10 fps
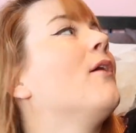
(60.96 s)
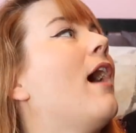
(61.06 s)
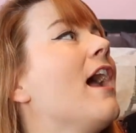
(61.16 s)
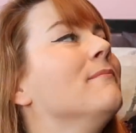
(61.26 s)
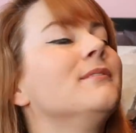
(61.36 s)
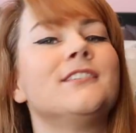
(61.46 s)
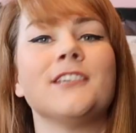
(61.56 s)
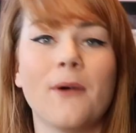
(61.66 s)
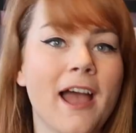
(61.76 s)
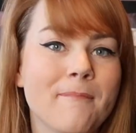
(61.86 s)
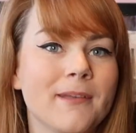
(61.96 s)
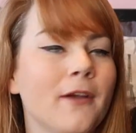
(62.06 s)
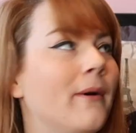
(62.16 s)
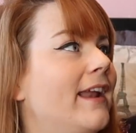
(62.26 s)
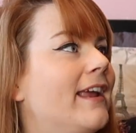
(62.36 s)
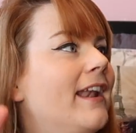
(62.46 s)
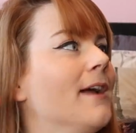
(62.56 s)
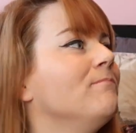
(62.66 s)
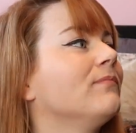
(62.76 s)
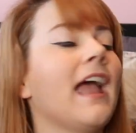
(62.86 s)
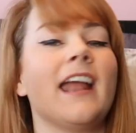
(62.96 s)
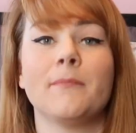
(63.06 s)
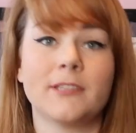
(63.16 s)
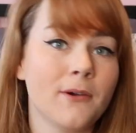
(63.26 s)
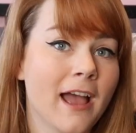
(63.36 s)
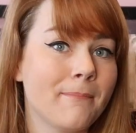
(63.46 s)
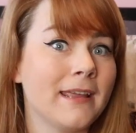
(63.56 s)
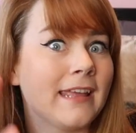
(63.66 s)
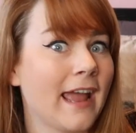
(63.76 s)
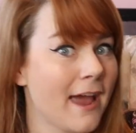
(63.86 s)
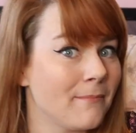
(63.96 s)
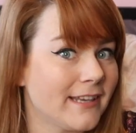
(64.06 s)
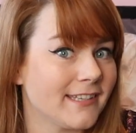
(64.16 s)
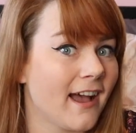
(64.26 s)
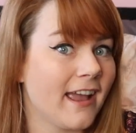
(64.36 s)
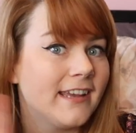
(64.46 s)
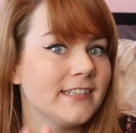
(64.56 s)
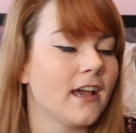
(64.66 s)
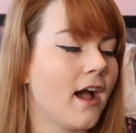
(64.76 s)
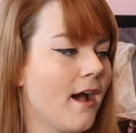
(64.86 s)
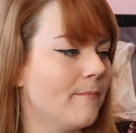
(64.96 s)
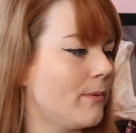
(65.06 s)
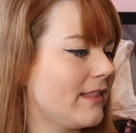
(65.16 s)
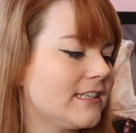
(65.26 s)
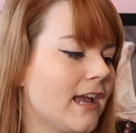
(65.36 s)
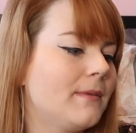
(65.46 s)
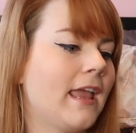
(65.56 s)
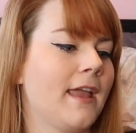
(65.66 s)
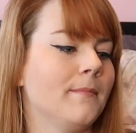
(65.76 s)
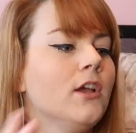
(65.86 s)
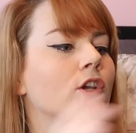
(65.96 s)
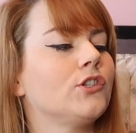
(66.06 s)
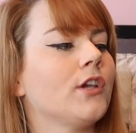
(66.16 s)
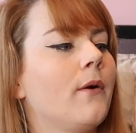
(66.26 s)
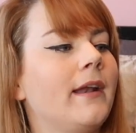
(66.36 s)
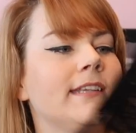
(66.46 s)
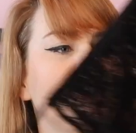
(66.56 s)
so I'm so happy I waited, and I'm so happy they had my size when the time came. So it